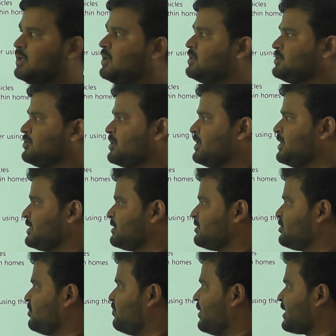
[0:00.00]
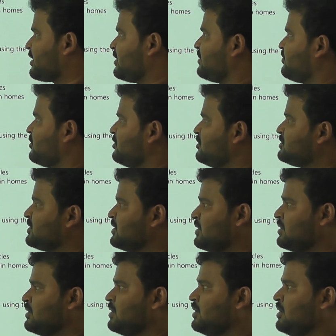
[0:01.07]
So related to mercury pollution,
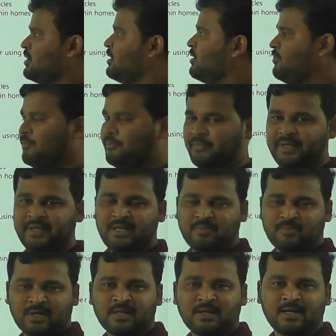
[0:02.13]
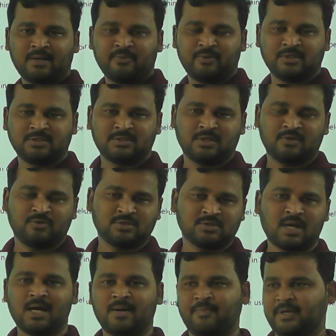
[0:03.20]
Minamata convention was
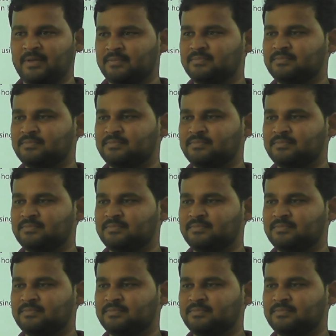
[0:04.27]
happened.